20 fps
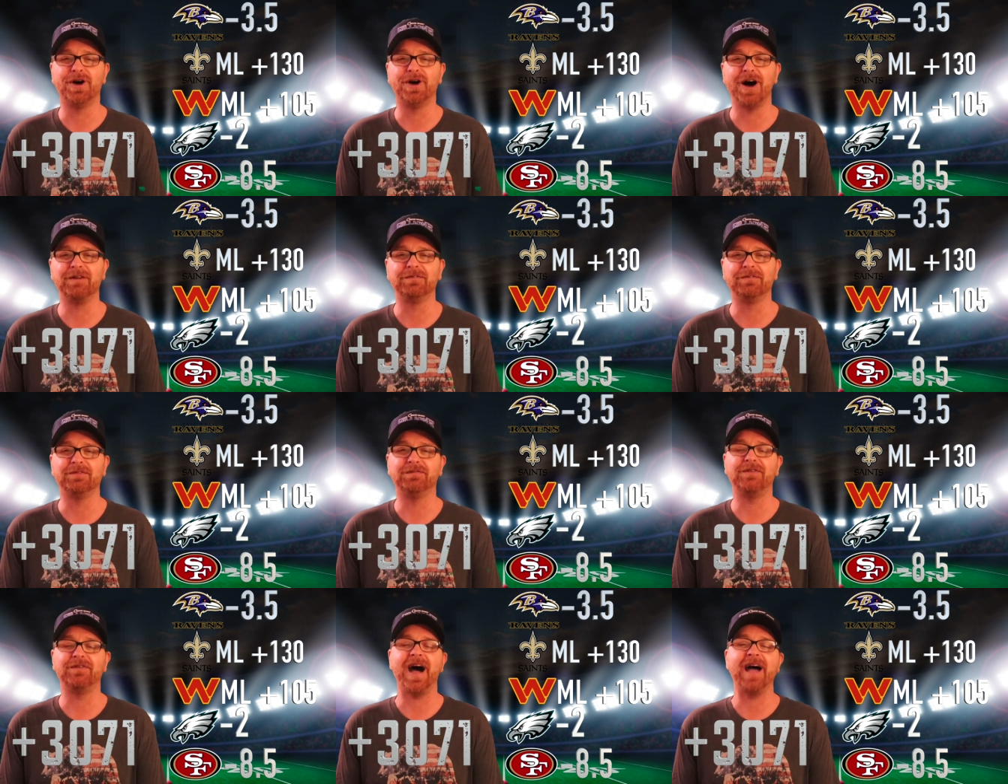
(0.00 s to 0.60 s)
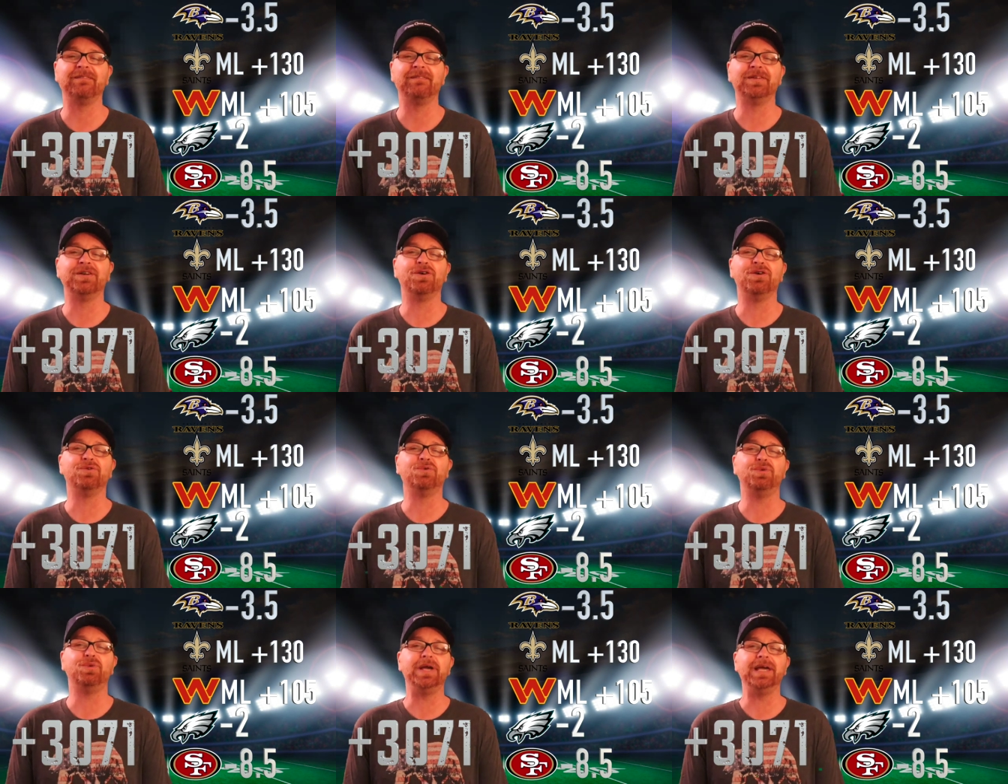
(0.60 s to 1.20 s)
off a 5
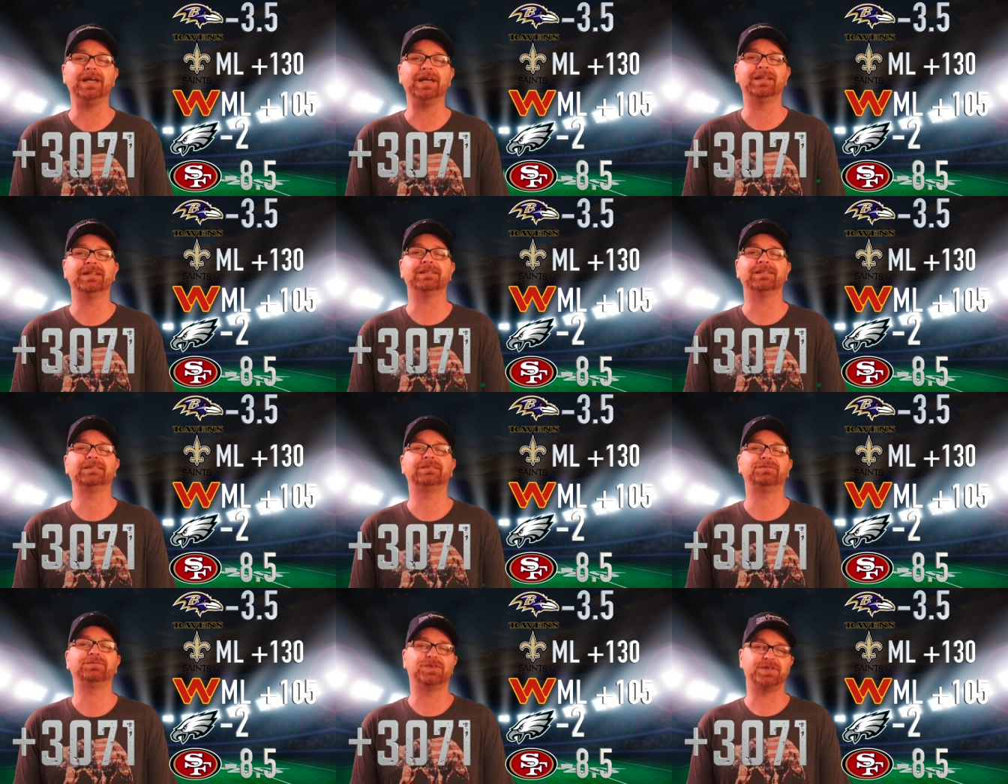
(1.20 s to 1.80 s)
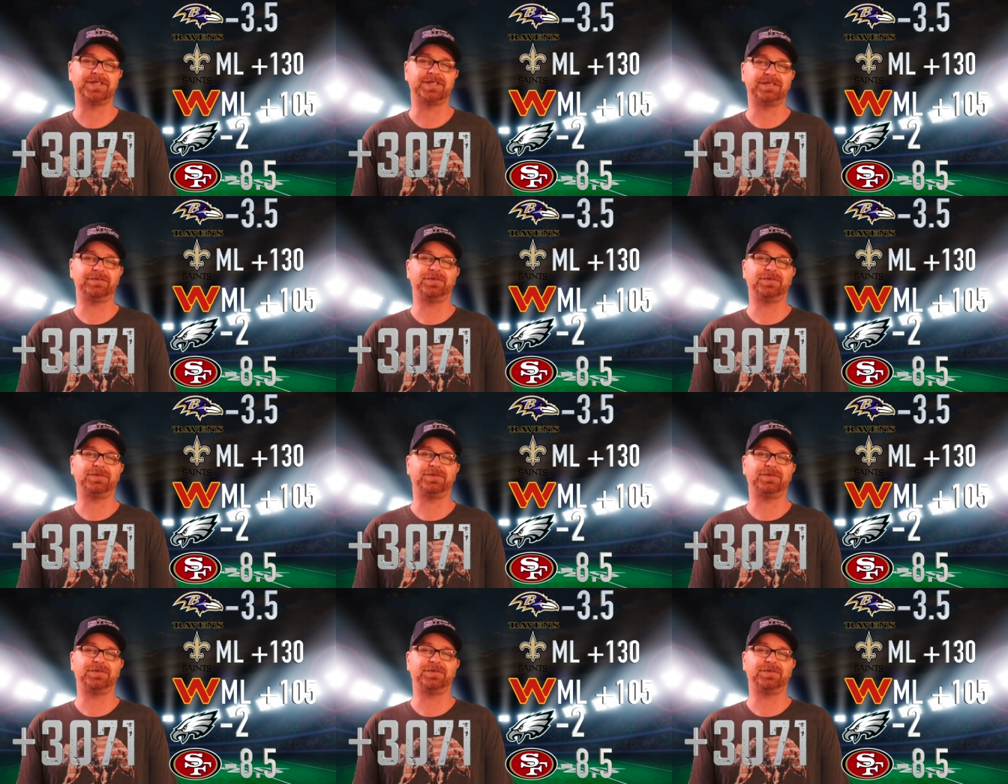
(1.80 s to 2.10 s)
0 week this first,